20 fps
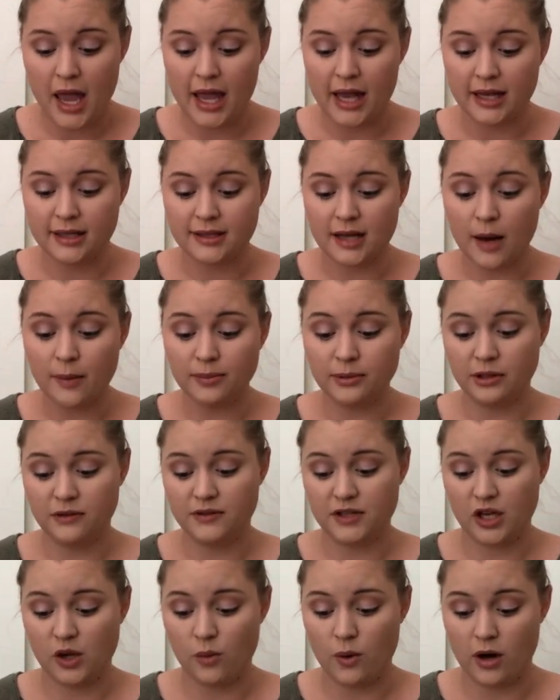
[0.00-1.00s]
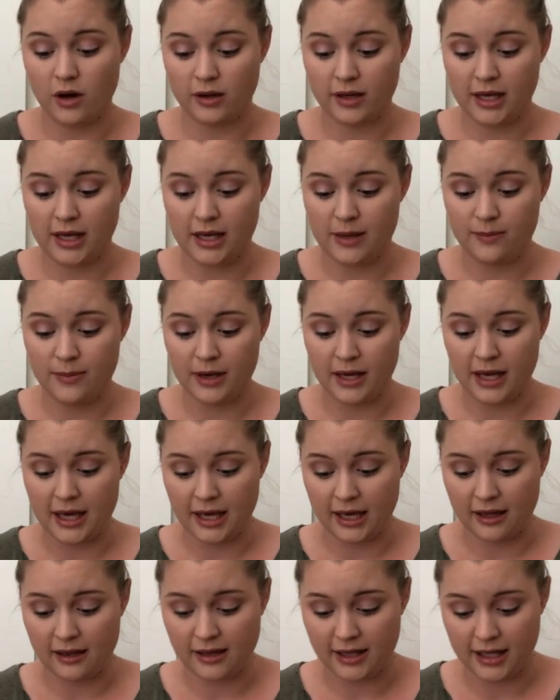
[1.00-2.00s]
It is uplifting while keeping
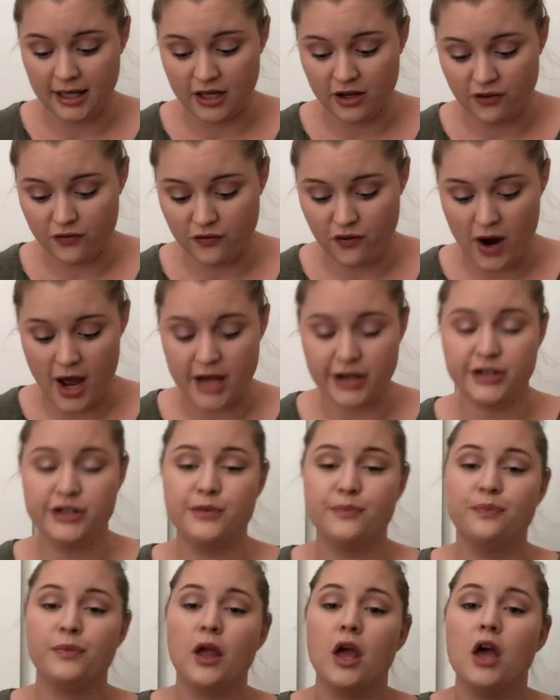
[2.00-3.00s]
it clean and fresh.